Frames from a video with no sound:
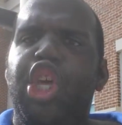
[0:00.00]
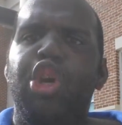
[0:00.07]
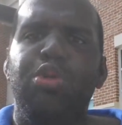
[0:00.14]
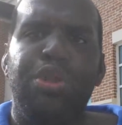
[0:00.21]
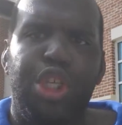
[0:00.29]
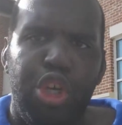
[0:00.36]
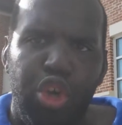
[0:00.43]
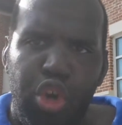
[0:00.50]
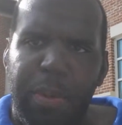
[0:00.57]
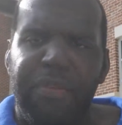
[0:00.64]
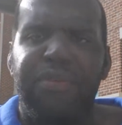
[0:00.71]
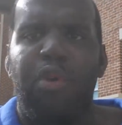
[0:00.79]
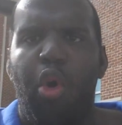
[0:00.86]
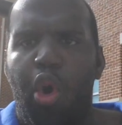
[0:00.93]

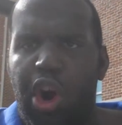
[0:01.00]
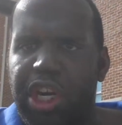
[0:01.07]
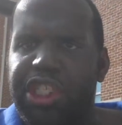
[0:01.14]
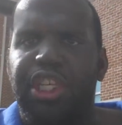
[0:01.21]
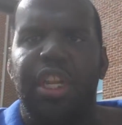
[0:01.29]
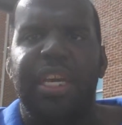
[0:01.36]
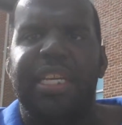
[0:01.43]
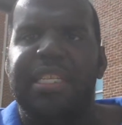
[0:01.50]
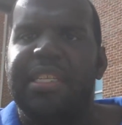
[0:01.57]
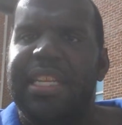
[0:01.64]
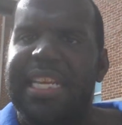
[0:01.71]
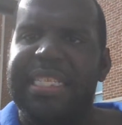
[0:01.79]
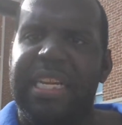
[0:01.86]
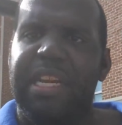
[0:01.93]
YouTube, of course. You're
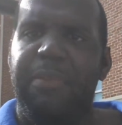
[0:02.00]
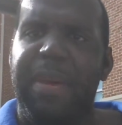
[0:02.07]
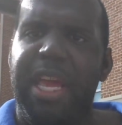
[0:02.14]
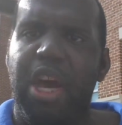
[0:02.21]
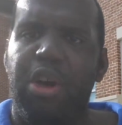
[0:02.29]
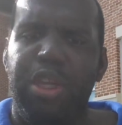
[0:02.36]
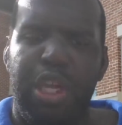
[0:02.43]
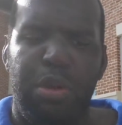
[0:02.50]
listening to me on